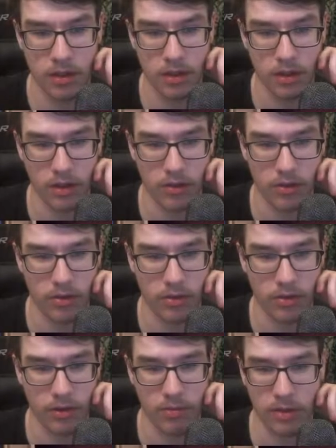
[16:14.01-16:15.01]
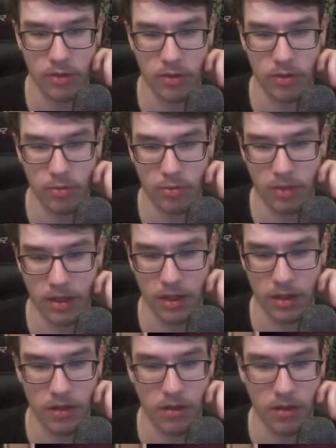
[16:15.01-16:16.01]
let's, let me just go
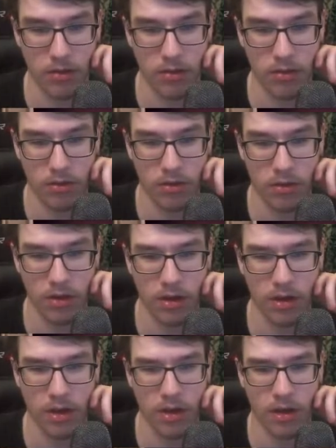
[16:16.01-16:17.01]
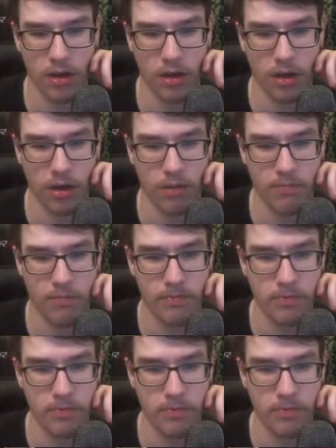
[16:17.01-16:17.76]
play this, um,